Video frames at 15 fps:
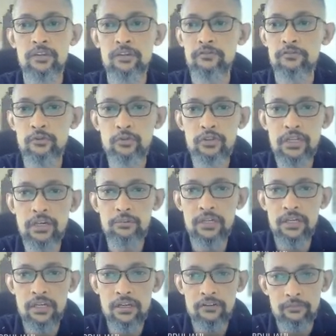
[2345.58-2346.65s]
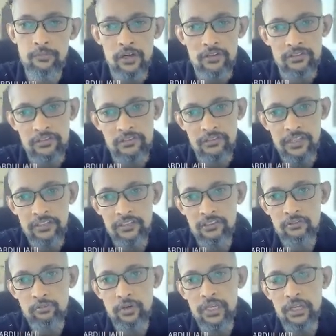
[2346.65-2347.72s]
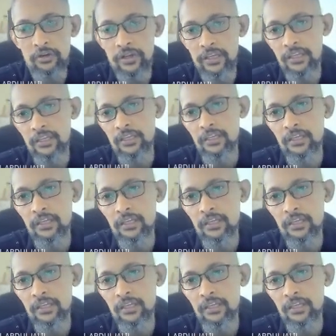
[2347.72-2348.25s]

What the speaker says: Few number kind of boxes like this one there, okay?